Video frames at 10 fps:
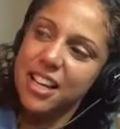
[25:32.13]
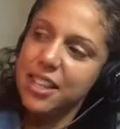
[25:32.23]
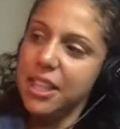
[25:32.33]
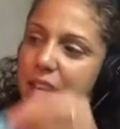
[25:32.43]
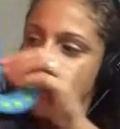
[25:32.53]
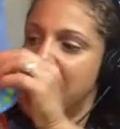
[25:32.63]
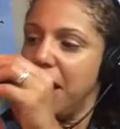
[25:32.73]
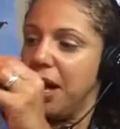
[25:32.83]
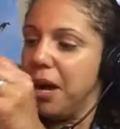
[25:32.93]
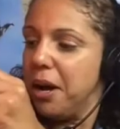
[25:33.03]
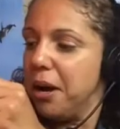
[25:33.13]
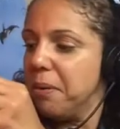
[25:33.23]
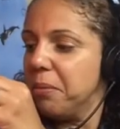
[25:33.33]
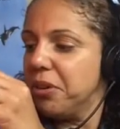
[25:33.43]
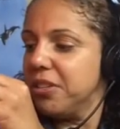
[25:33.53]

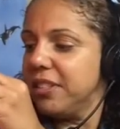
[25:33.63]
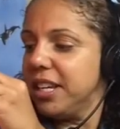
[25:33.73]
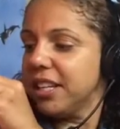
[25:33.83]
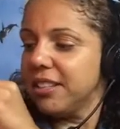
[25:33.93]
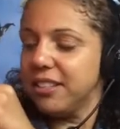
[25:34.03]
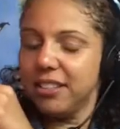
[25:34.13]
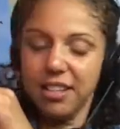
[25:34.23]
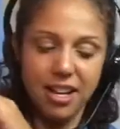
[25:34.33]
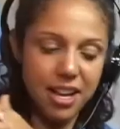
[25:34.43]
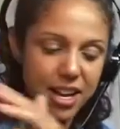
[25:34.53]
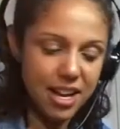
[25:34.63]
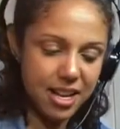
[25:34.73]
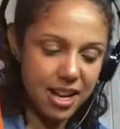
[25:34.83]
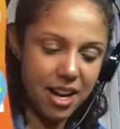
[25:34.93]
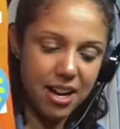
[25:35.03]
number six
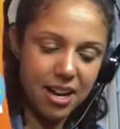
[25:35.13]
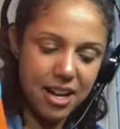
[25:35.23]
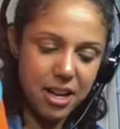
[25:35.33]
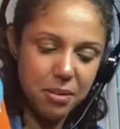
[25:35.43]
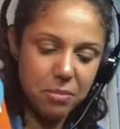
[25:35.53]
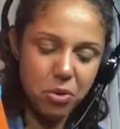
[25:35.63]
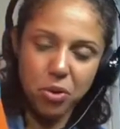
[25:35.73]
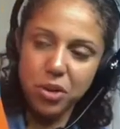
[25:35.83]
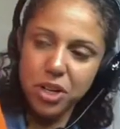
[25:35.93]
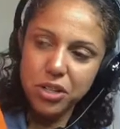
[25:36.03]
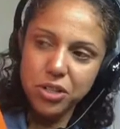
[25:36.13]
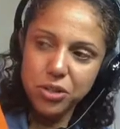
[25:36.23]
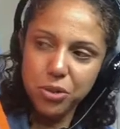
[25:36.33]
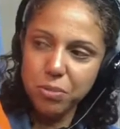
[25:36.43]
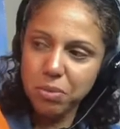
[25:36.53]
and I am going
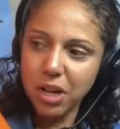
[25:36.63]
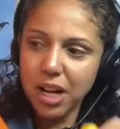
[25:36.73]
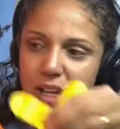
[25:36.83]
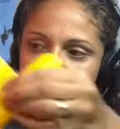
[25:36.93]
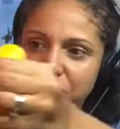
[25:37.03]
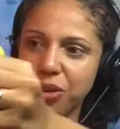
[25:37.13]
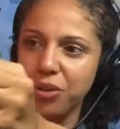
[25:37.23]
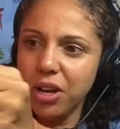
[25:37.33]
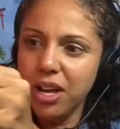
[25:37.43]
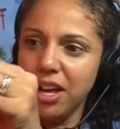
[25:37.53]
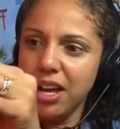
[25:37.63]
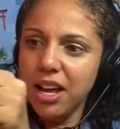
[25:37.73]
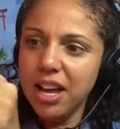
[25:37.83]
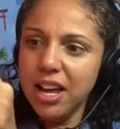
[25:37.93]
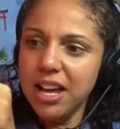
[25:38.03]
to block you
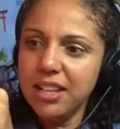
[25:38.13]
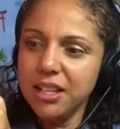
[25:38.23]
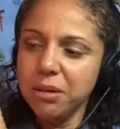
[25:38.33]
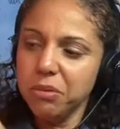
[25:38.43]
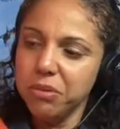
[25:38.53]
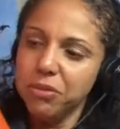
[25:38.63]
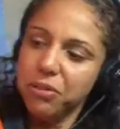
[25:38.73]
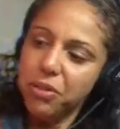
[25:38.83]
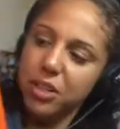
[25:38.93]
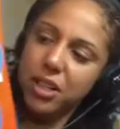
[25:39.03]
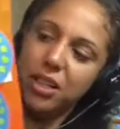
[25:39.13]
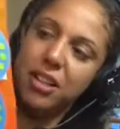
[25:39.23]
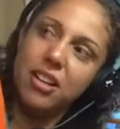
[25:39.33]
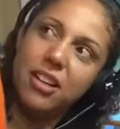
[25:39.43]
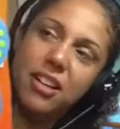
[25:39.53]
at number four.
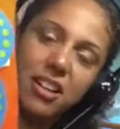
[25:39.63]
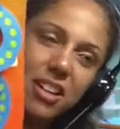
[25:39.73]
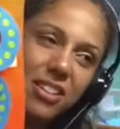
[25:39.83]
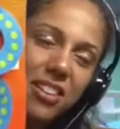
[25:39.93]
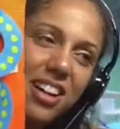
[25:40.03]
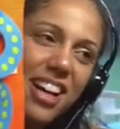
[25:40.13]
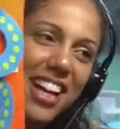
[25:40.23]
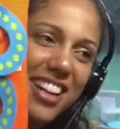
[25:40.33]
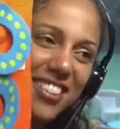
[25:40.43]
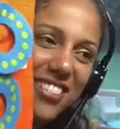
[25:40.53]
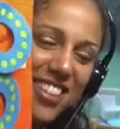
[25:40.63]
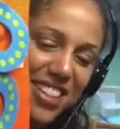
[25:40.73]
All right, what